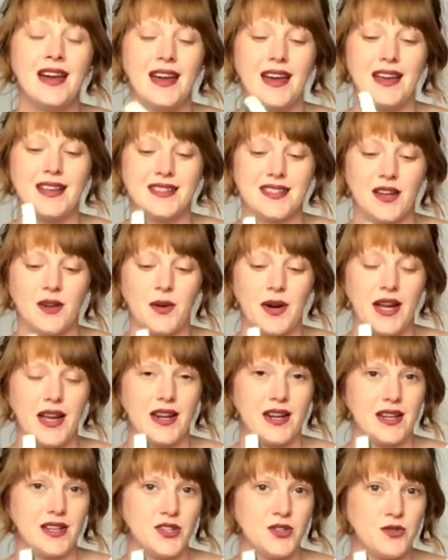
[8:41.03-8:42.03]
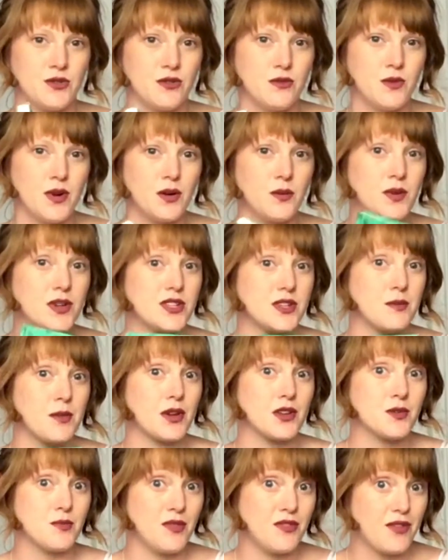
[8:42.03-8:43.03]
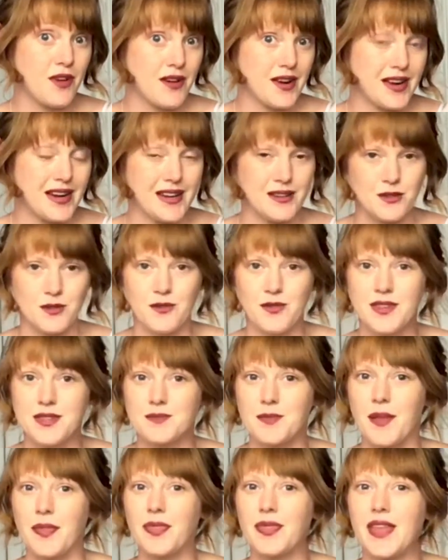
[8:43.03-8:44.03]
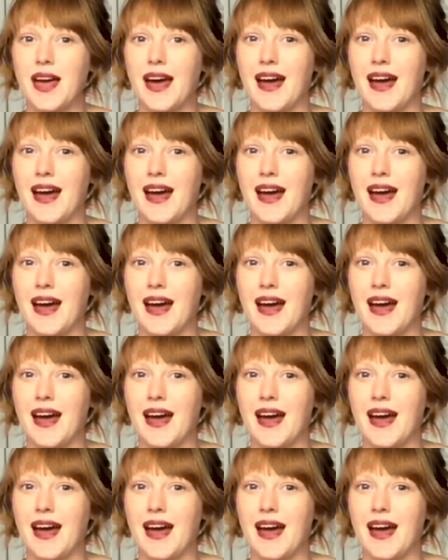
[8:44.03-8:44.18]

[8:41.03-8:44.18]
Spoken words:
It's quite a nice short one, which I'm going to be very glad of this month,